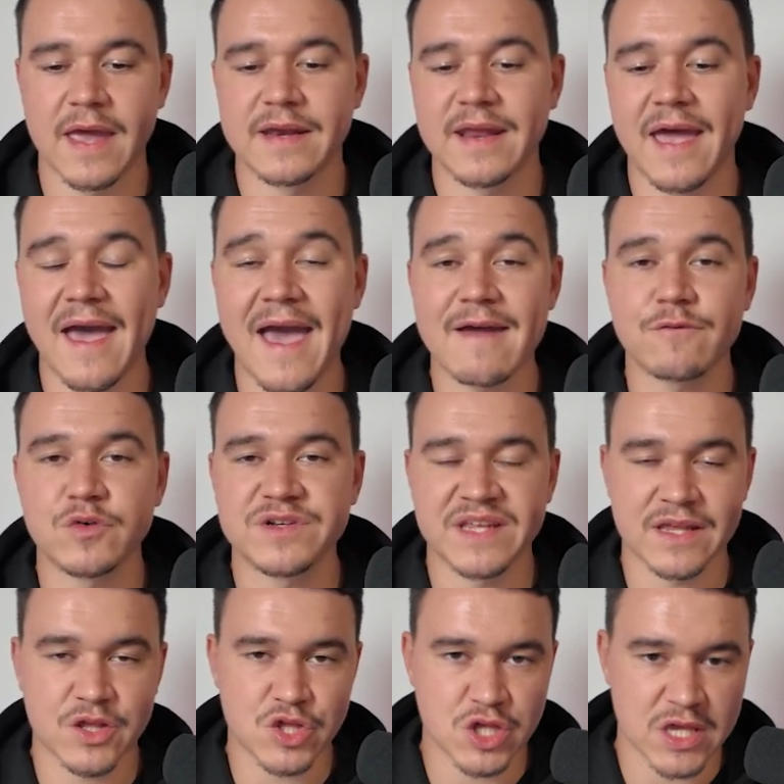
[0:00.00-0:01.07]
and
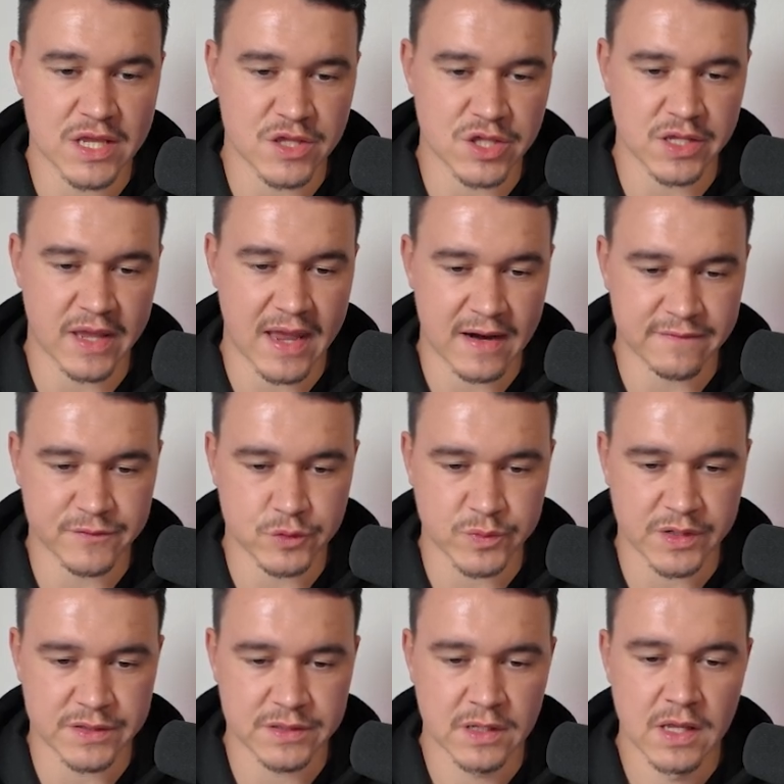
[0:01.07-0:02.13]
everything changed after
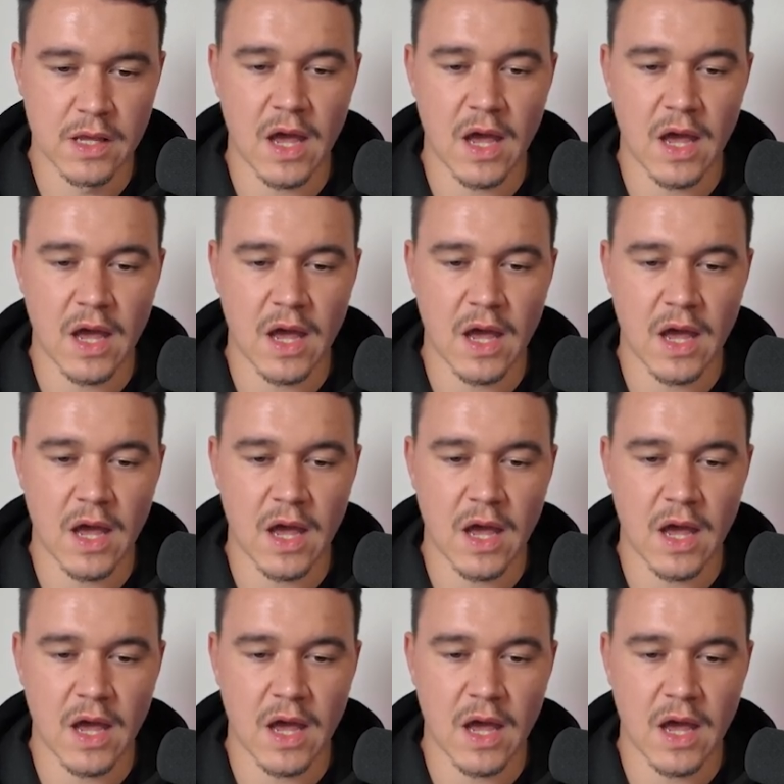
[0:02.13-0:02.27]
it.